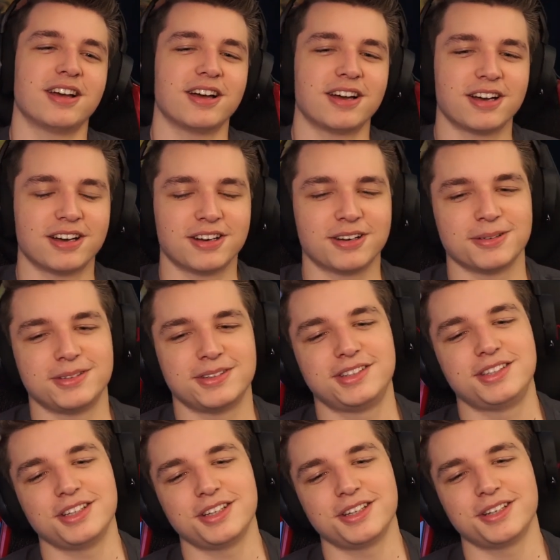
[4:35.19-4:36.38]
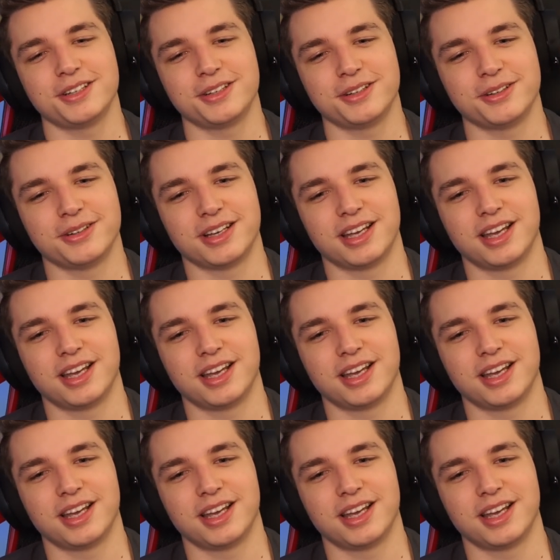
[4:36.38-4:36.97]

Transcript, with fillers: Oh, oh dude.